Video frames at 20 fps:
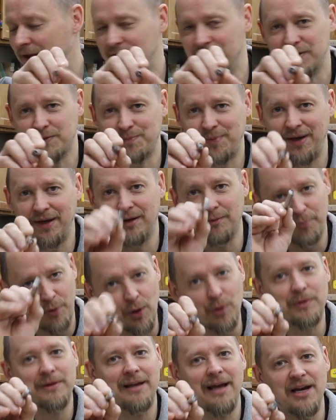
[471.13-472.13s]
this pin
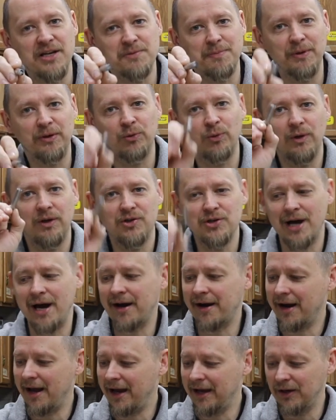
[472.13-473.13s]
broke the ice between
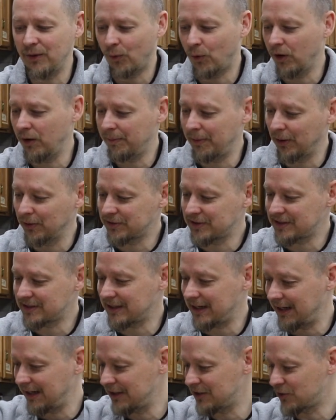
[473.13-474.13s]
John and I and the Warrior Poet
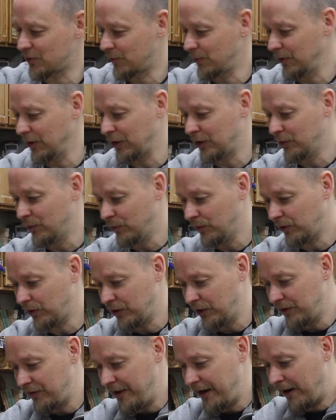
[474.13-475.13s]
Society. So really go
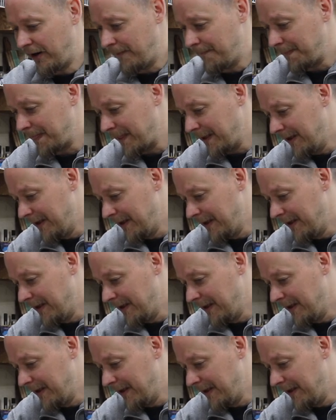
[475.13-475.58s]
good there.